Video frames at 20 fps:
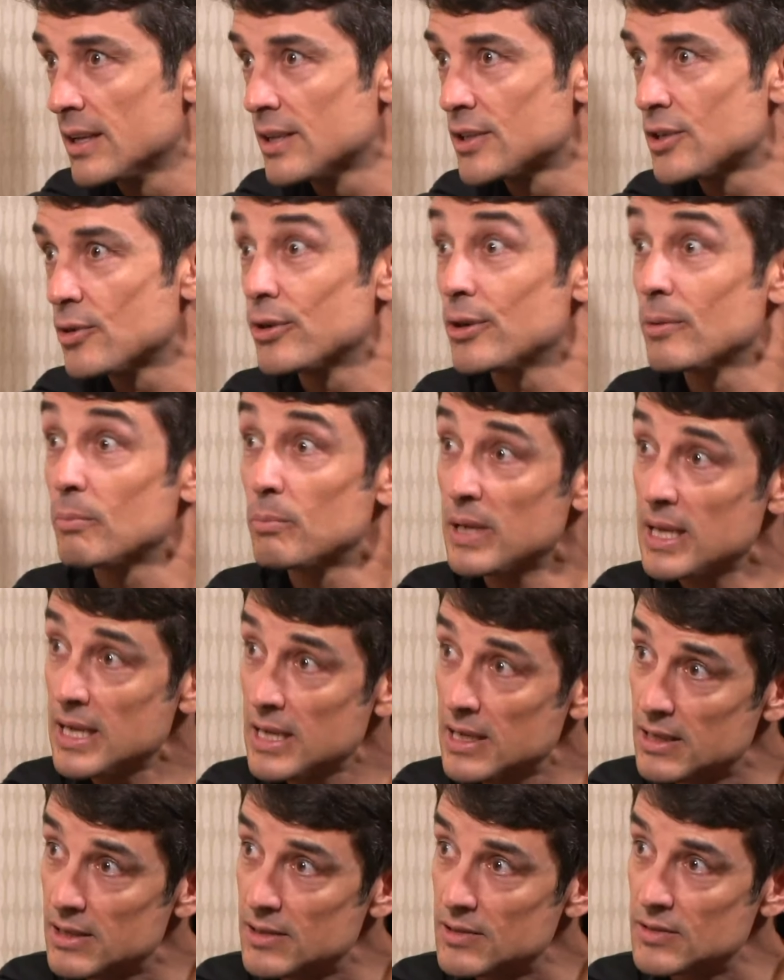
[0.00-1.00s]
So it
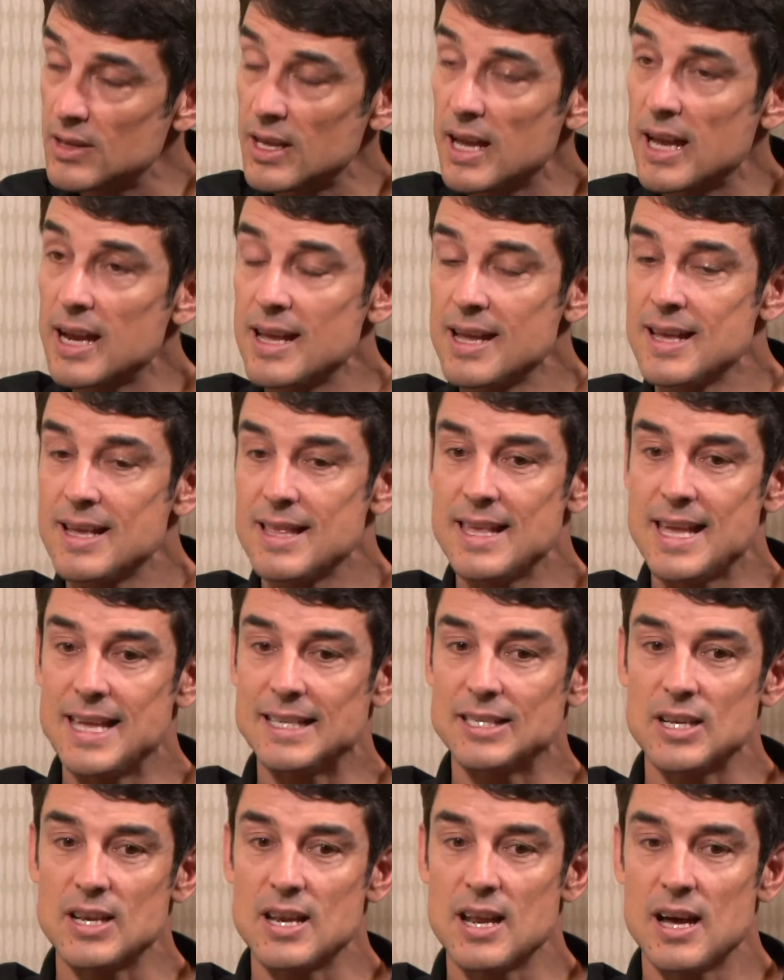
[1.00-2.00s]
appears that
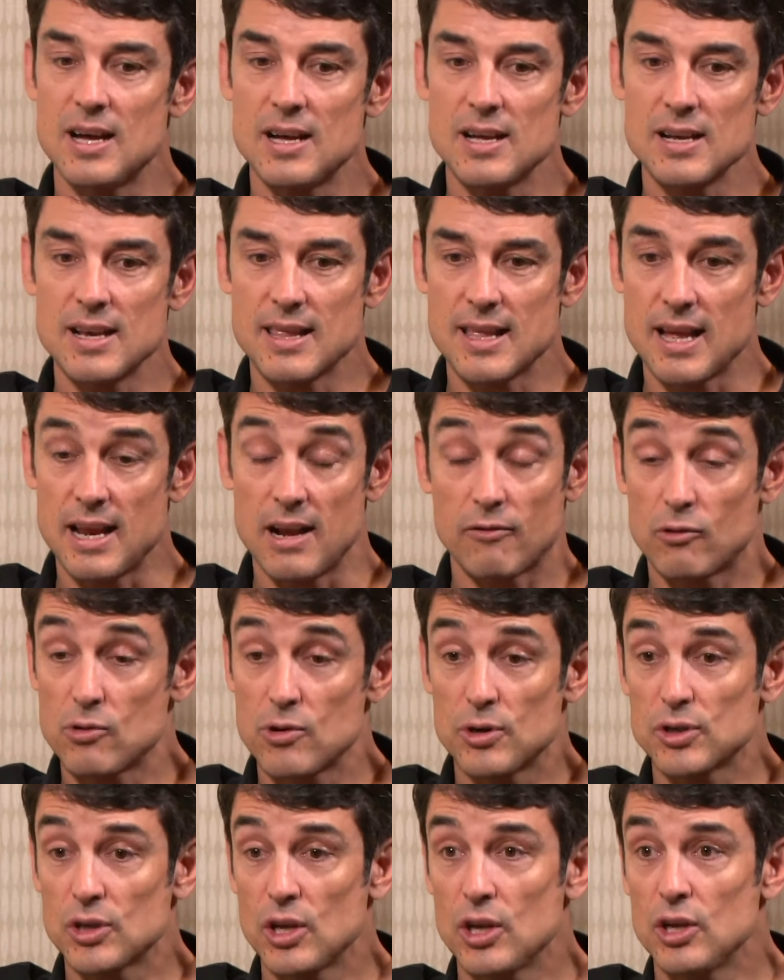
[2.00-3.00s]
it's not that, and of
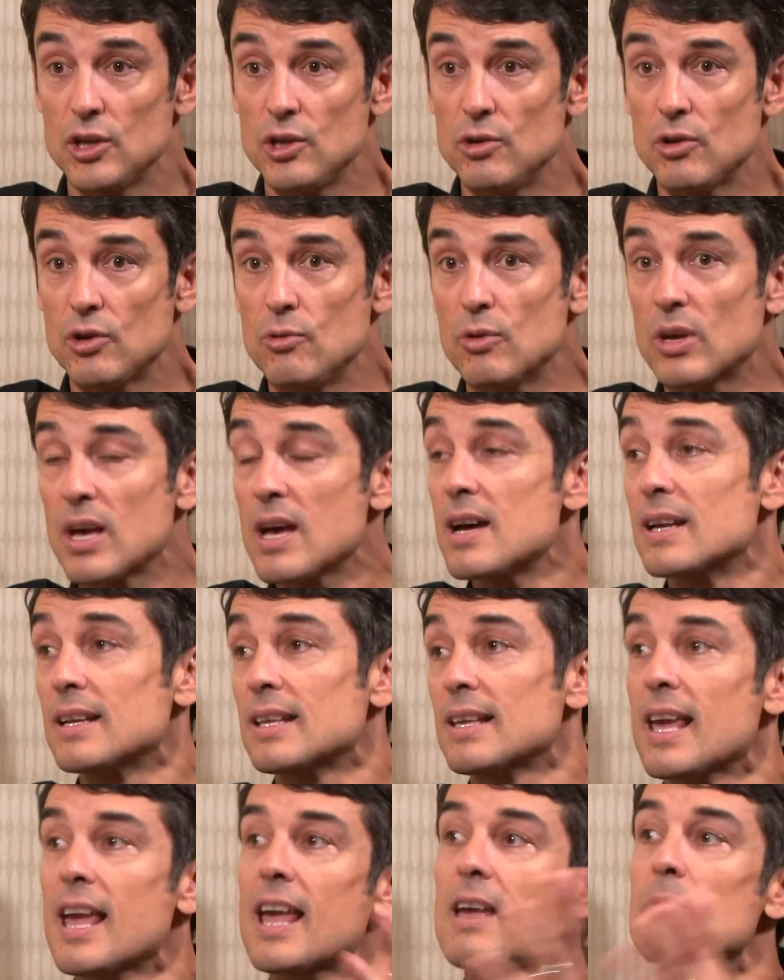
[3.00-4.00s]
course you
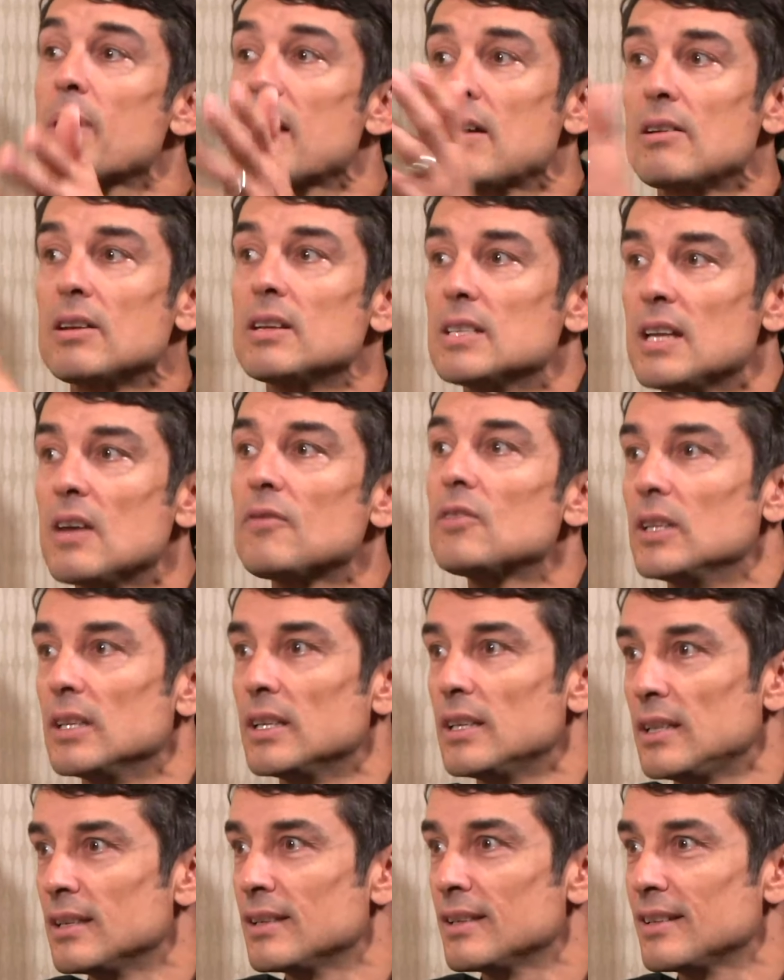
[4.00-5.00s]
can't camp out
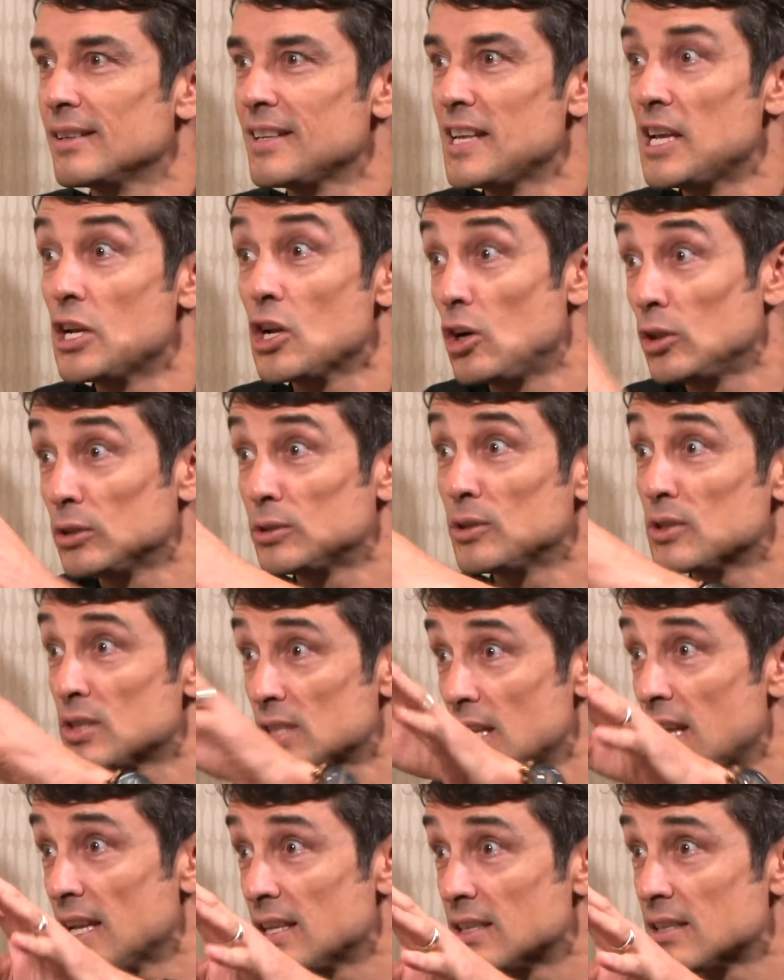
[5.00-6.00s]
indefinitely in altered
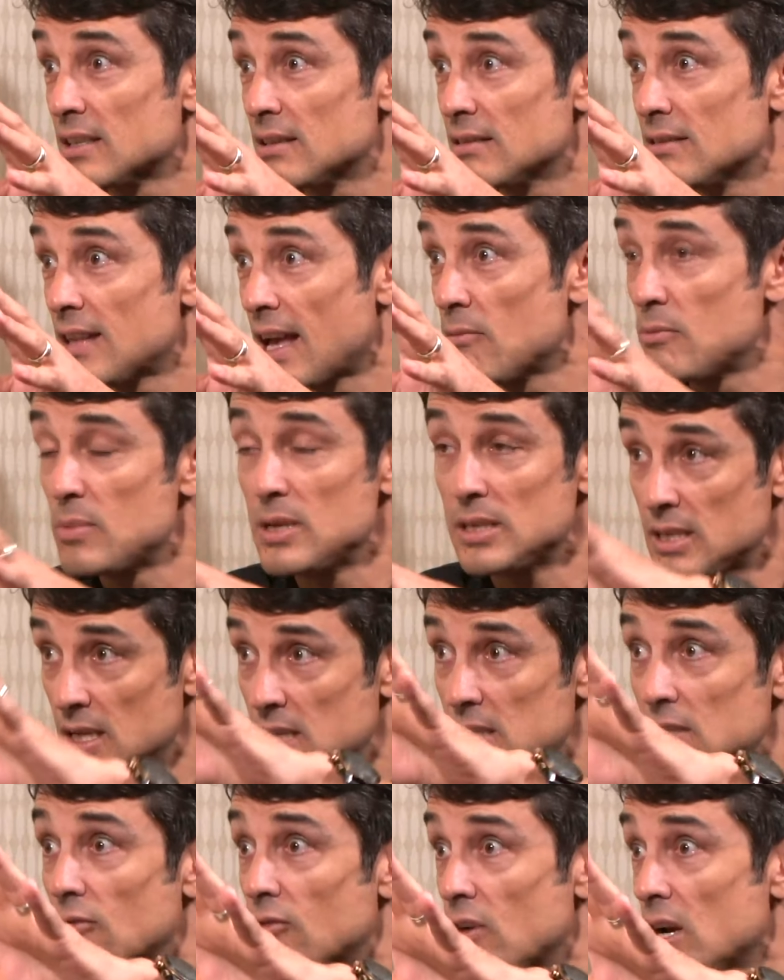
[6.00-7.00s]
states. That would be
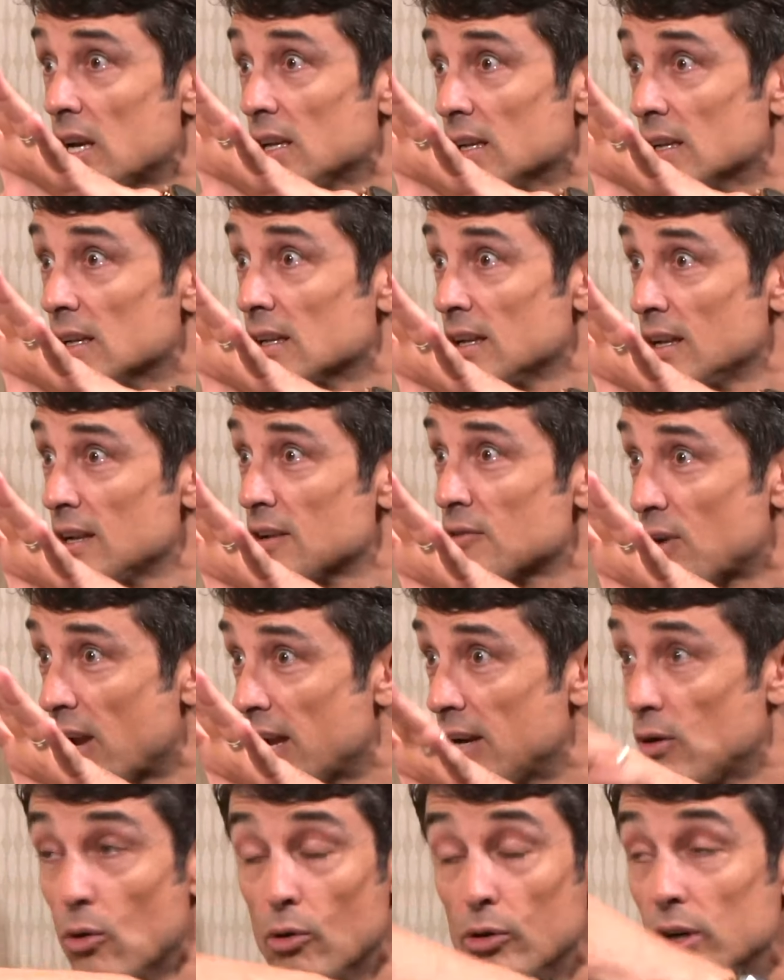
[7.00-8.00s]
schizophrenia,
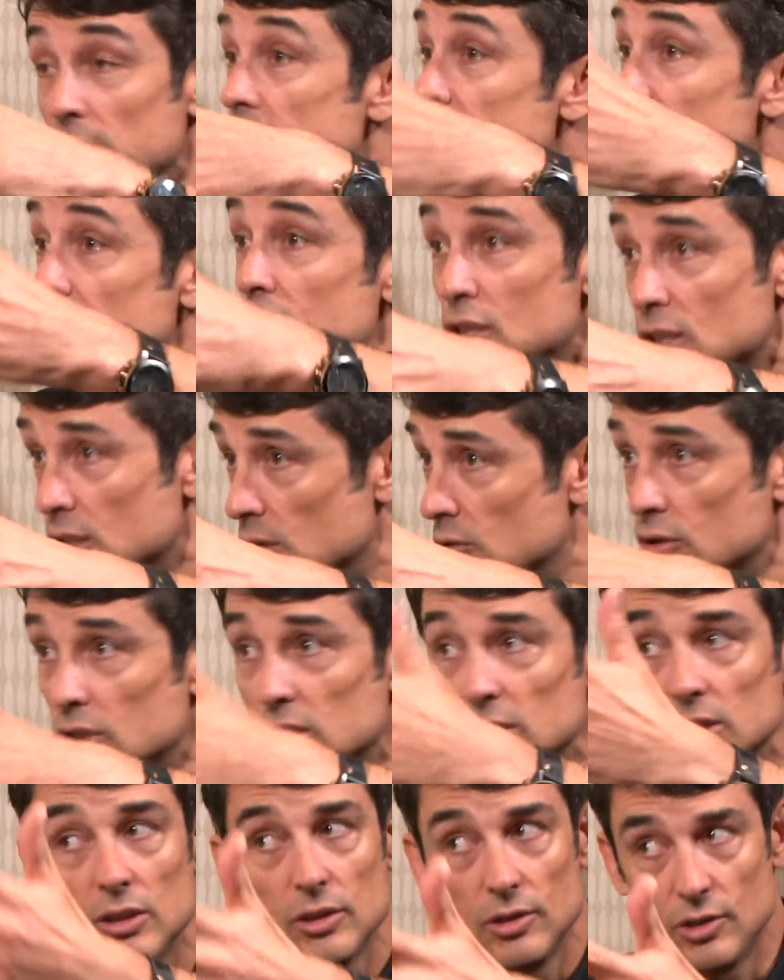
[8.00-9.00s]
right? Or addiction or
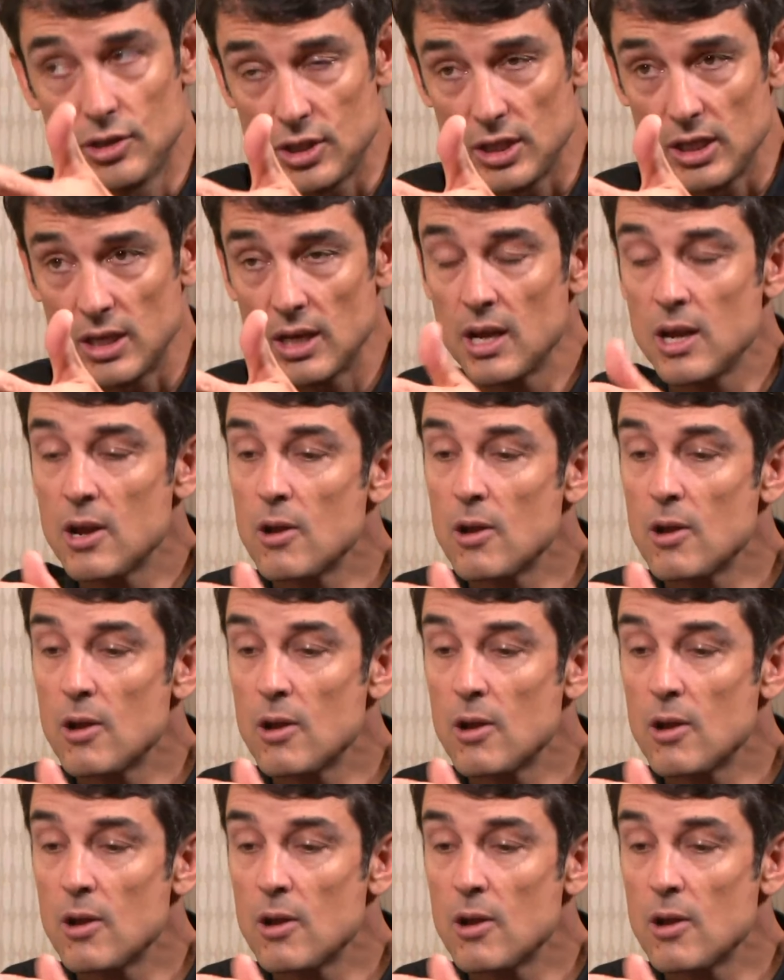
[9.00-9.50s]
delusion.